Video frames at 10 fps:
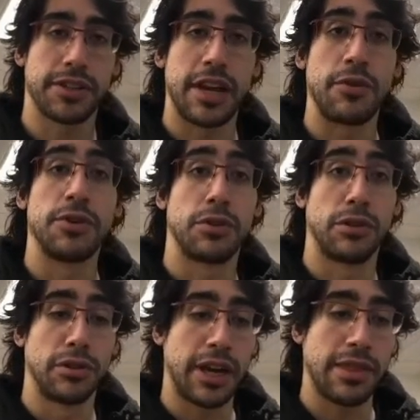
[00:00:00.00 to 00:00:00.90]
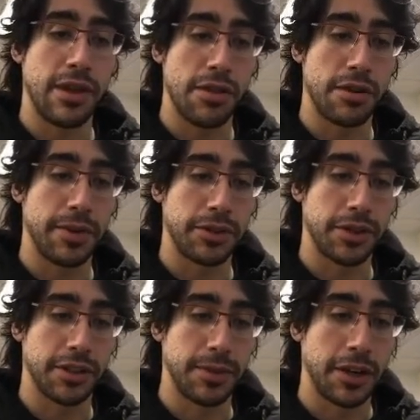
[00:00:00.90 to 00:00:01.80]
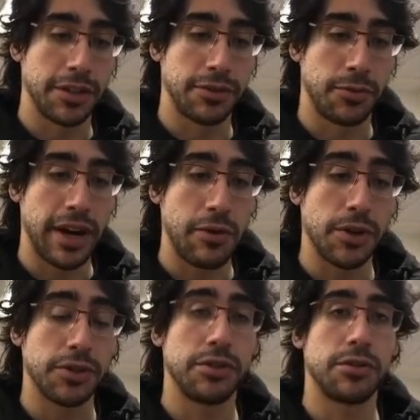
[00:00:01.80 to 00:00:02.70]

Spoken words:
I want to look at the other matrix because what I want to do